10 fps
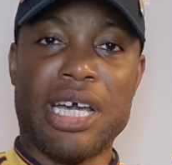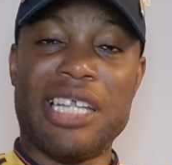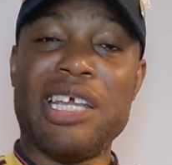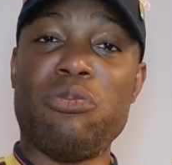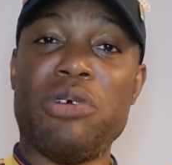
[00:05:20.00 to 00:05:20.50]

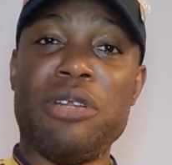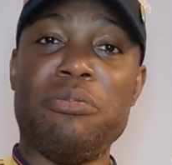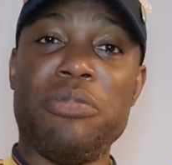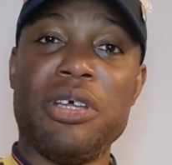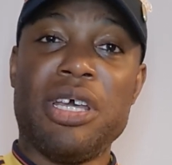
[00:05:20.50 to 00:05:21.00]
And they
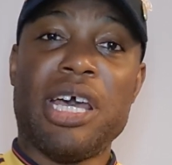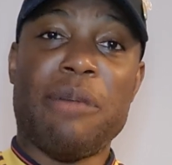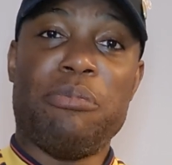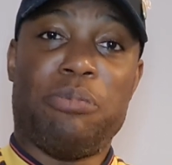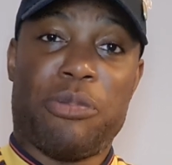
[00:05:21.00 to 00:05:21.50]
win,
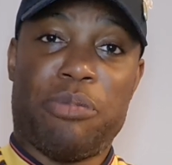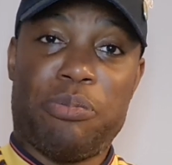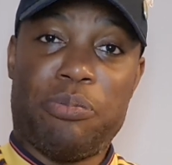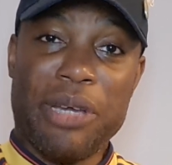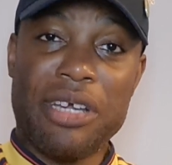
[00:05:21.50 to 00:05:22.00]
and
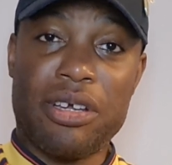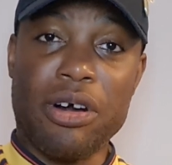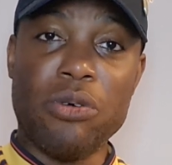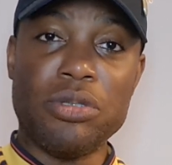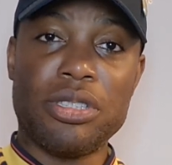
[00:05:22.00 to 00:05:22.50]
big
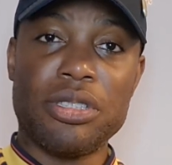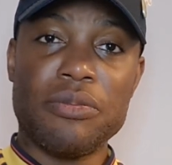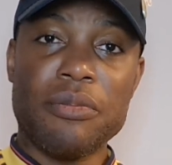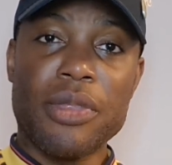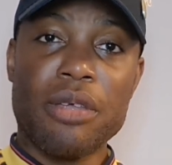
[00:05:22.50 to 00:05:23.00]
goals
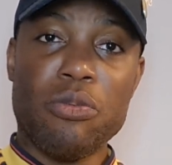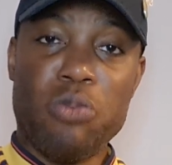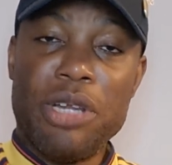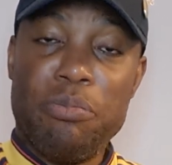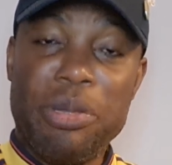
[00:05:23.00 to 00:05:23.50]

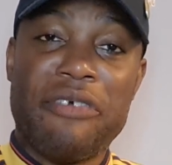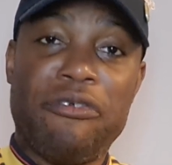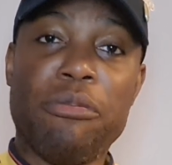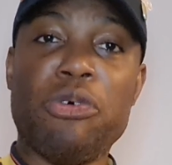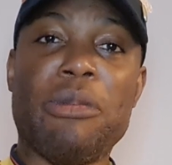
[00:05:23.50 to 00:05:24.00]
win big
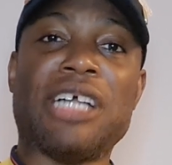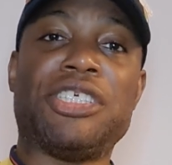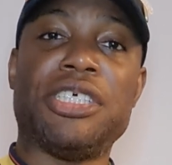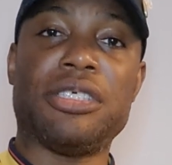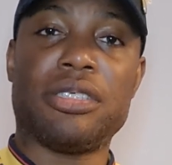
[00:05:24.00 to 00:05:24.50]
football
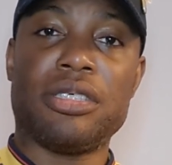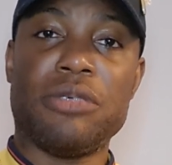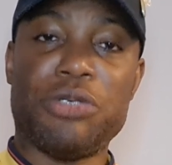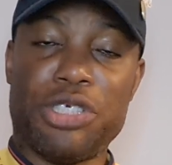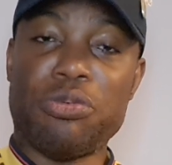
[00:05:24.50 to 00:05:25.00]
matches,
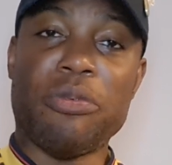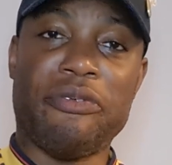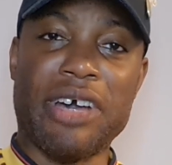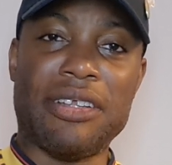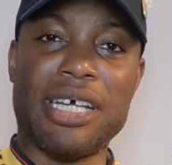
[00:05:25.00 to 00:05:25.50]
which is what we
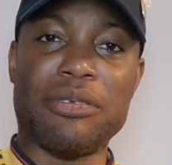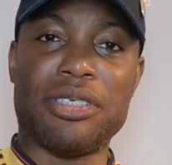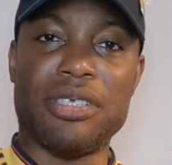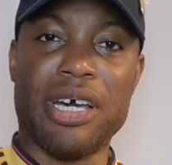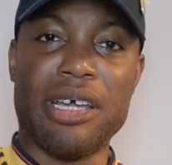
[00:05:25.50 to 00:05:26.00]
found out
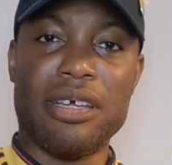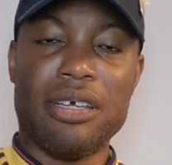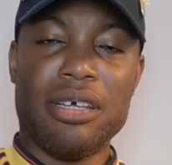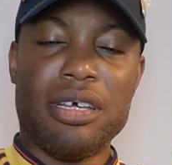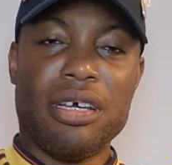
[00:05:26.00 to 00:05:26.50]
tonight.
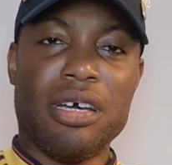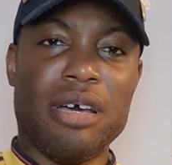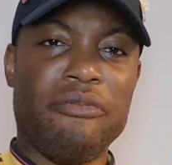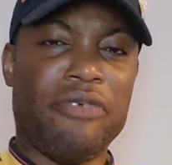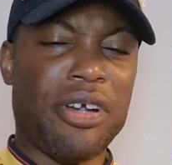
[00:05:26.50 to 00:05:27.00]

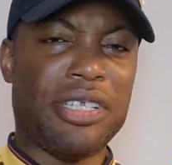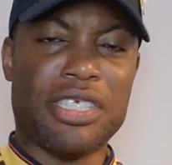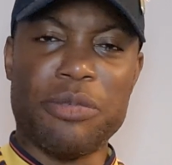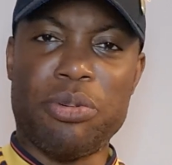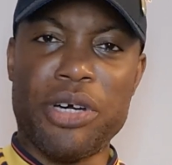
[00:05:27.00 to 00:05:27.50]
Very
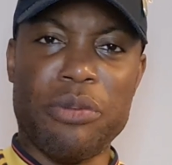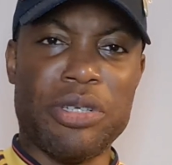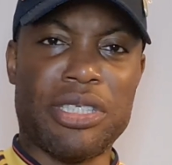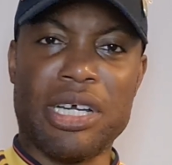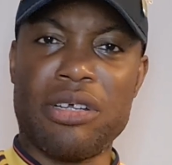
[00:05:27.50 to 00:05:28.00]
disappointed
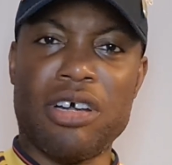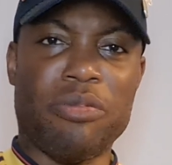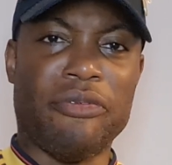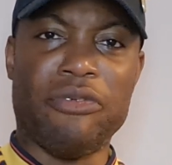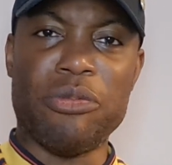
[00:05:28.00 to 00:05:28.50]
with the second half
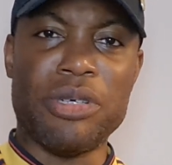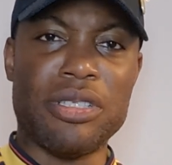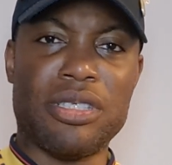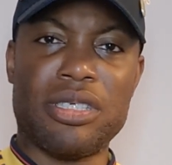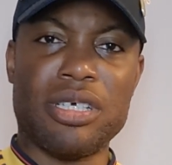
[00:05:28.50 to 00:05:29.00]

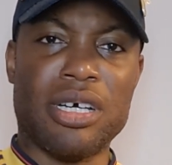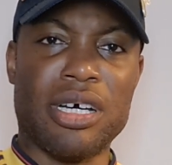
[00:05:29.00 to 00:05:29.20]
performance.